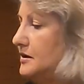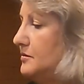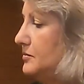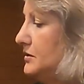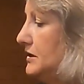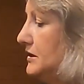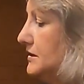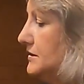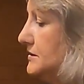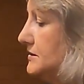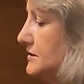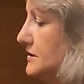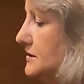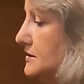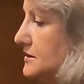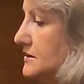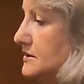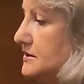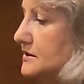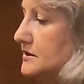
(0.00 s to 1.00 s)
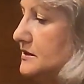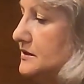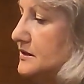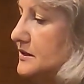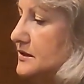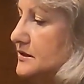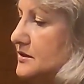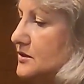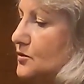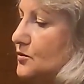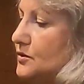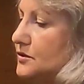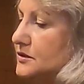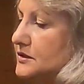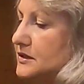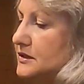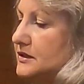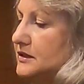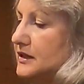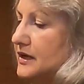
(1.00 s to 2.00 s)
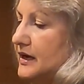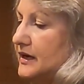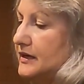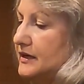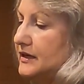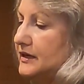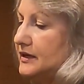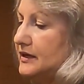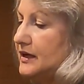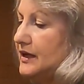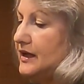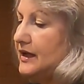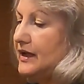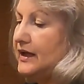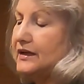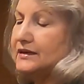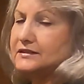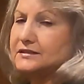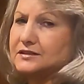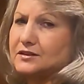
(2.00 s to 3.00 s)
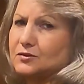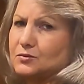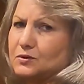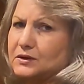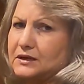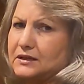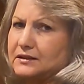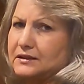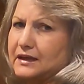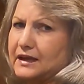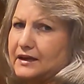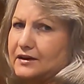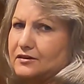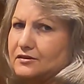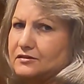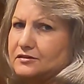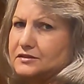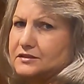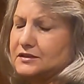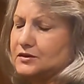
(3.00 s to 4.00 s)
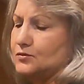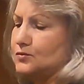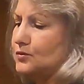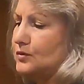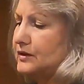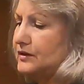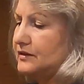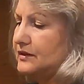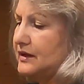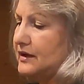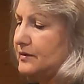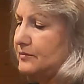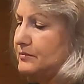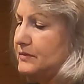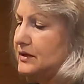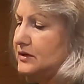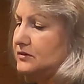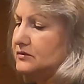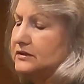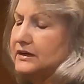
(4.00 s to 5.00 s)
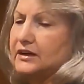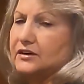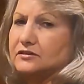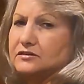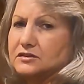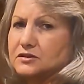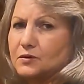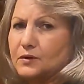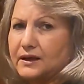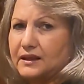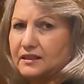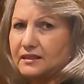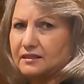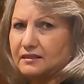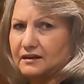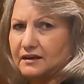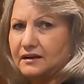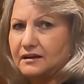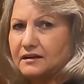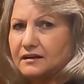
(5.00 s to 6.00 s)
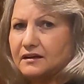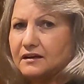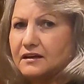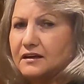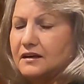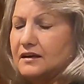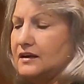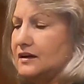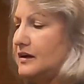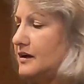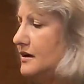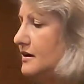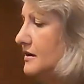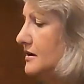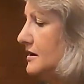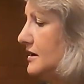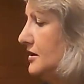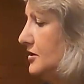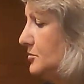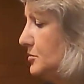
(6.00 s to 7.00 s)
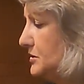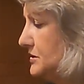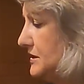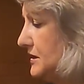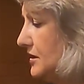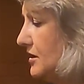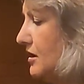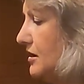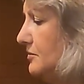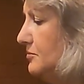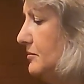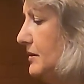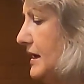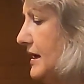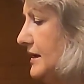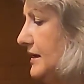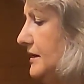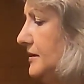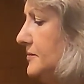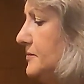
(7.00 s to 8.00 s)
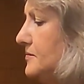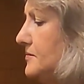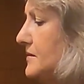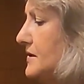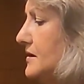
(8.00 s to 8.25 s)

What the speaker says: because this quilted lining has 3 layers, and what that middle layer is quite thick, 100% cotton batting,